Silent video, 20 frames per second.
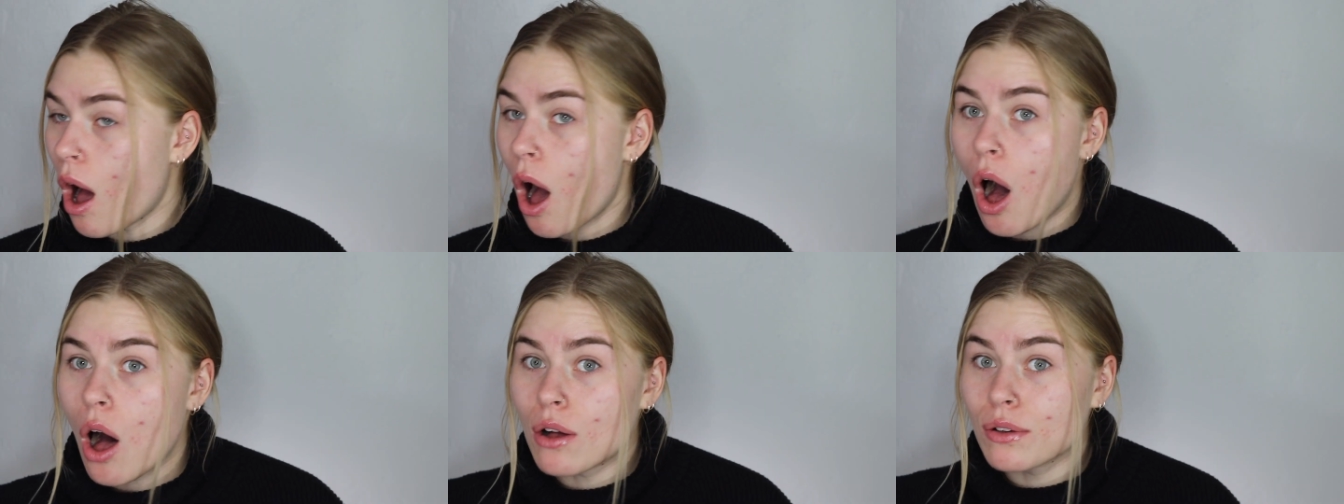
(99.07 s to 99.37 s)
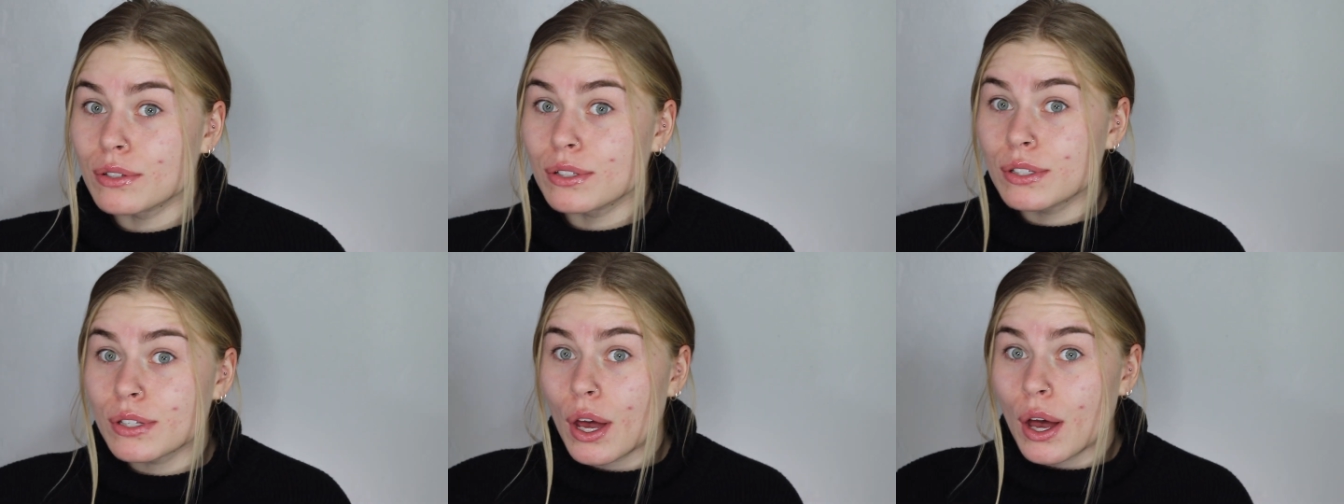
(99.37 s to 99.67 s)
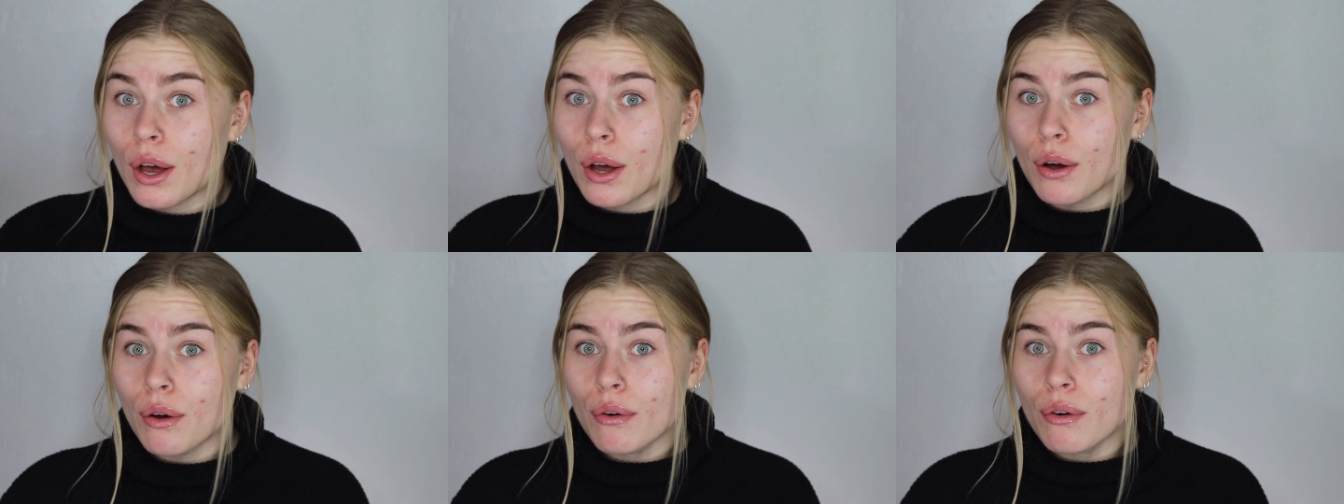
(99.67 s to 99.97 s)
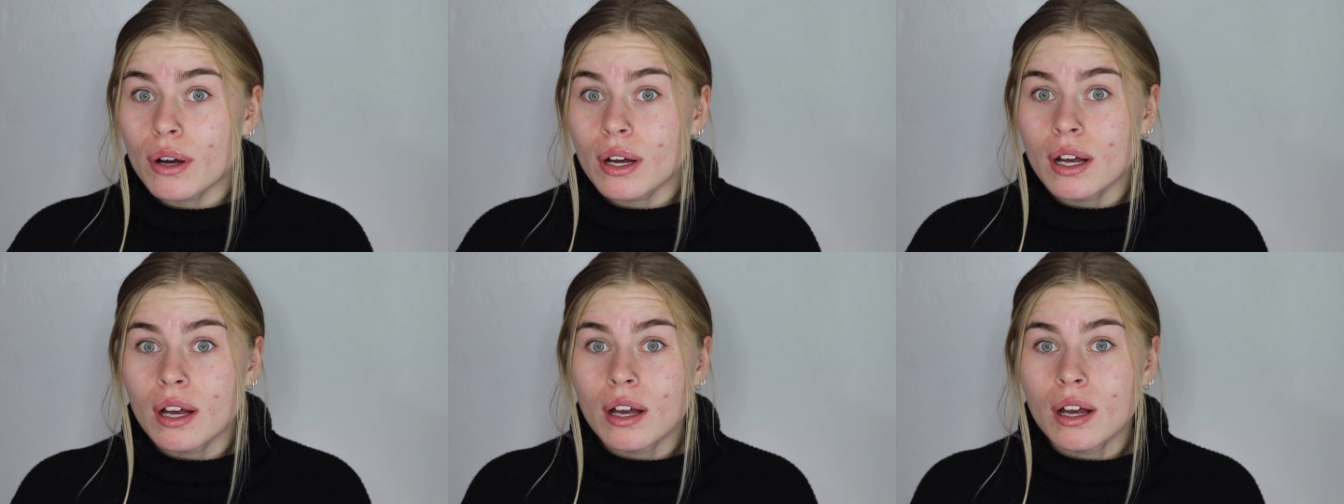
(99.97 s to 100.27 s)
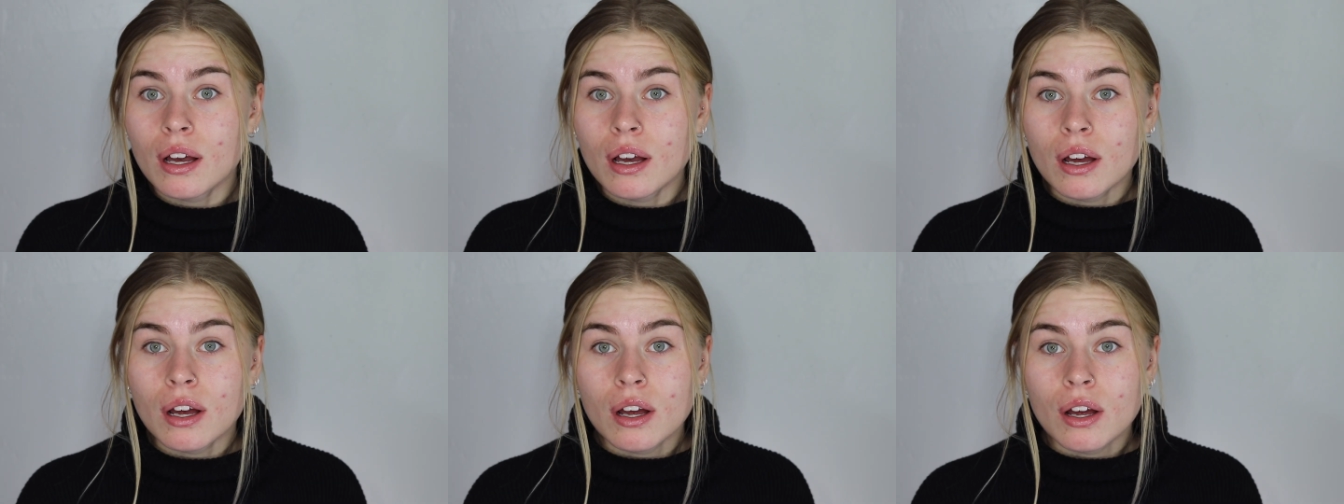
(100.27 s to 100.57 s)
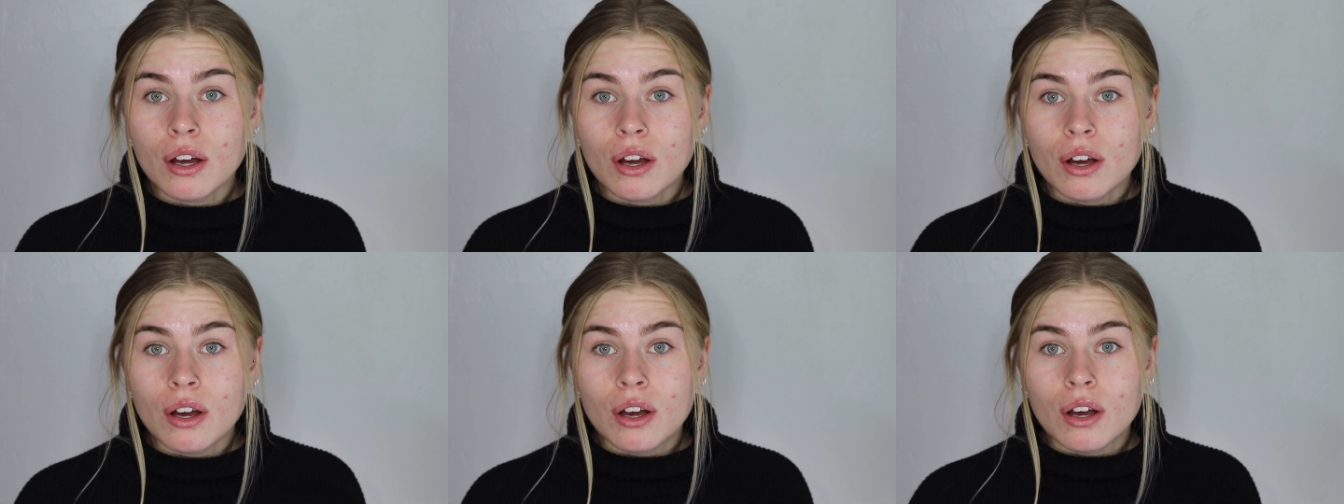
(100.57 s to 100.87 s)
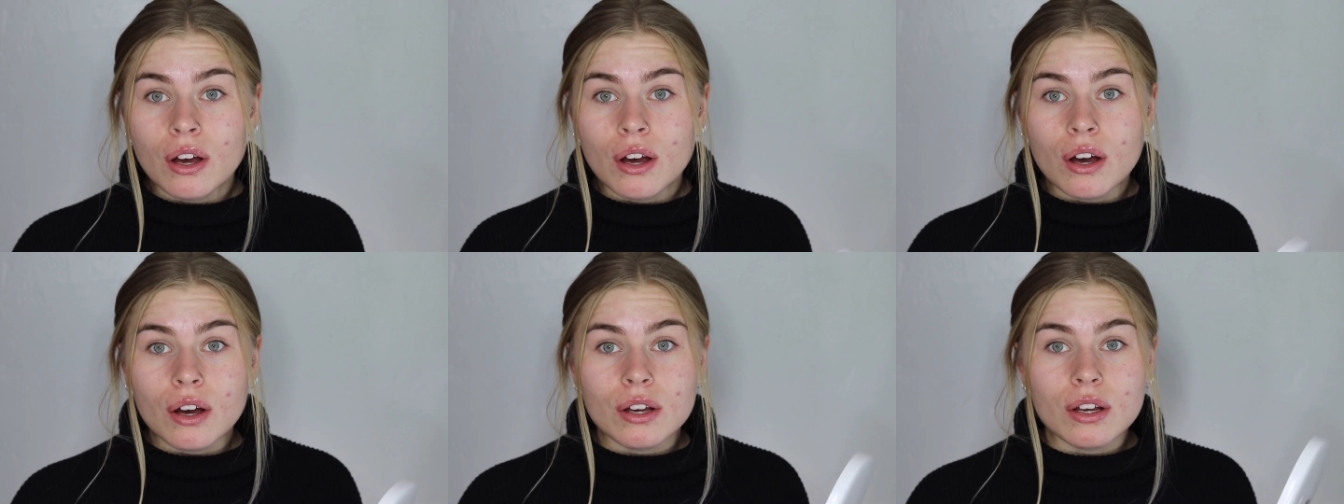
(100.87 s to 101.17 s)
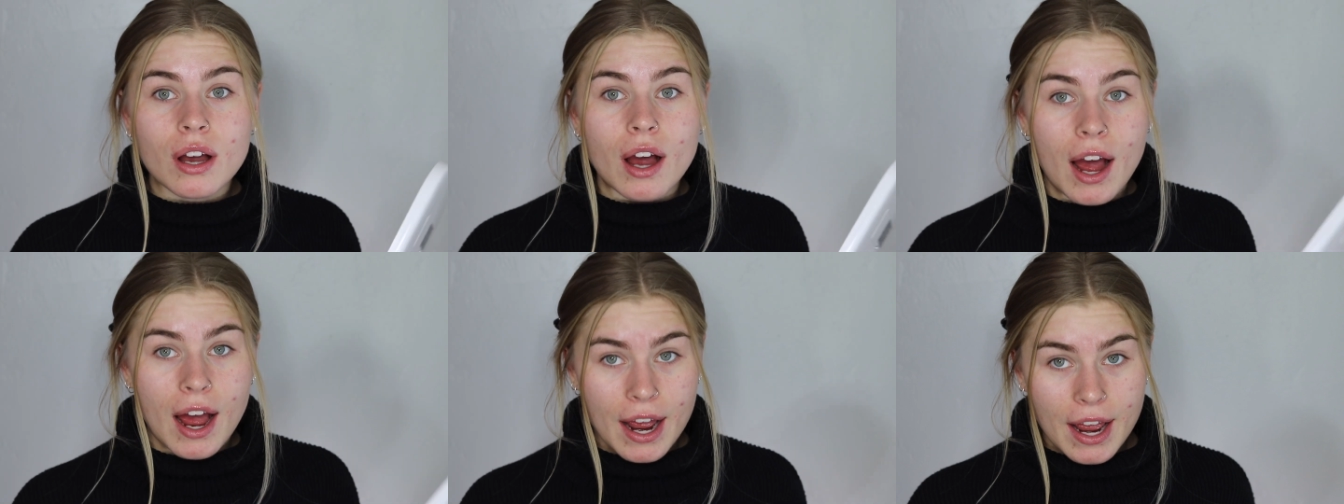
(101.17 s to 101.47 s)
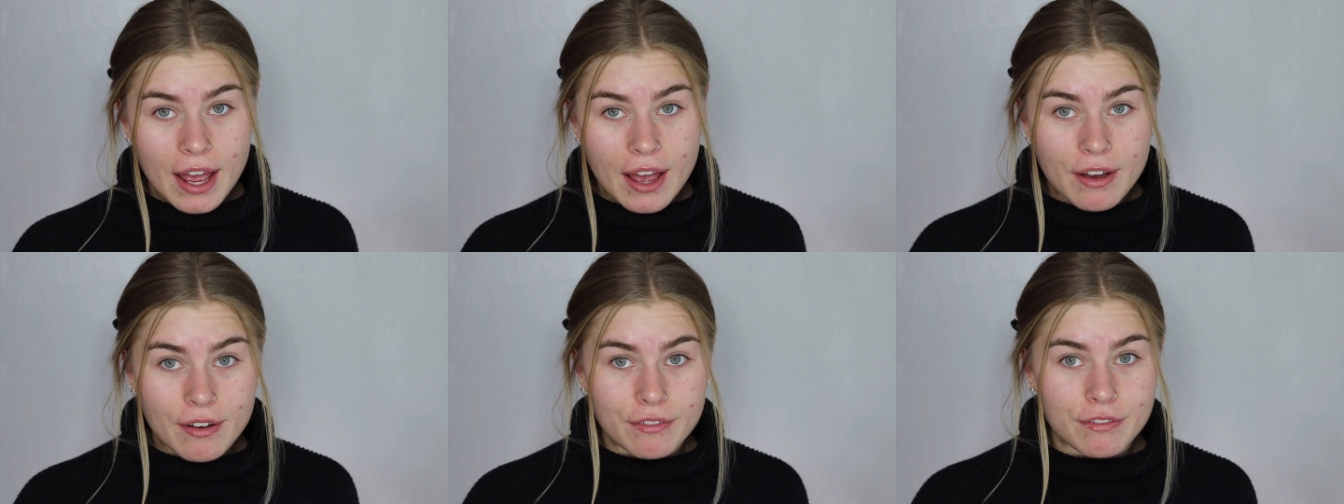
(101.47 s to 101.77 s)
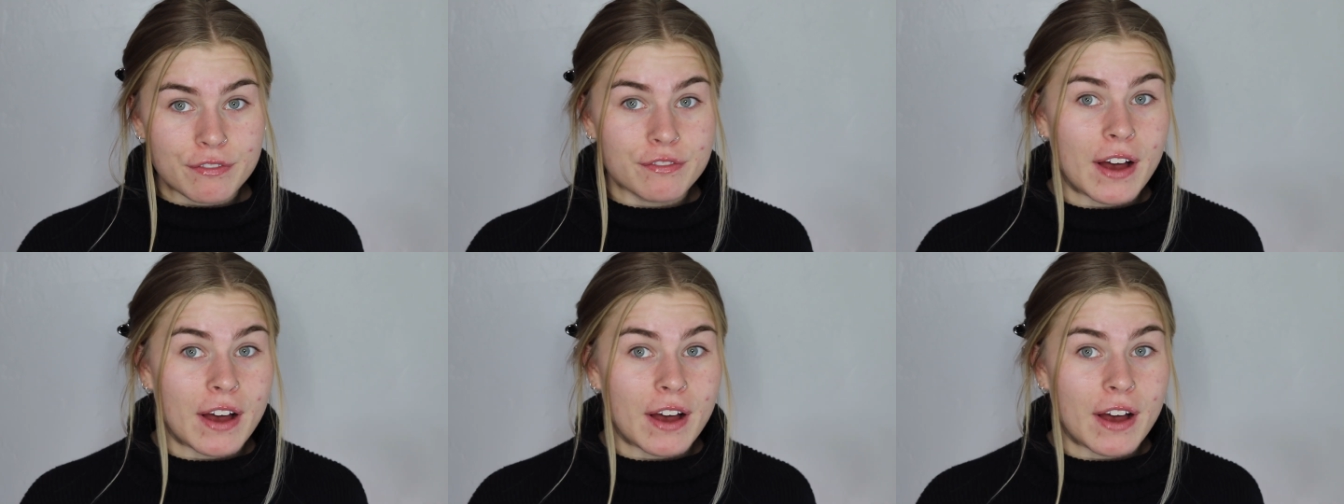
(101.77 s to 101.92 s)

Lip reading: Also, I have